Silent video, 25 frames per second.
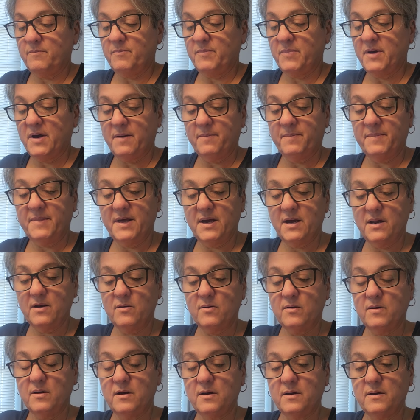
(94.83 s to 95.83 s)
Pop that
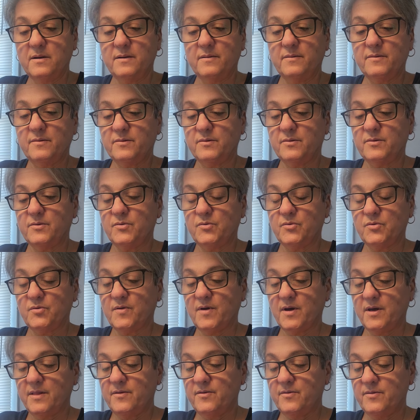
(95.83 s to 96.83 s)
on and do
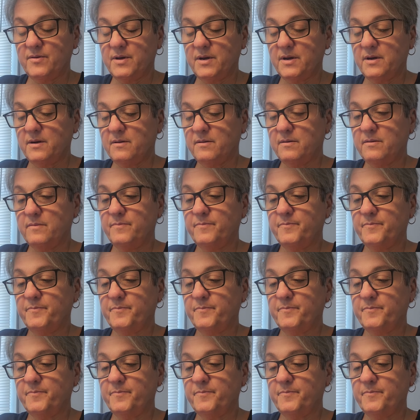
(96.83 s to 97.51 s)
your other nail.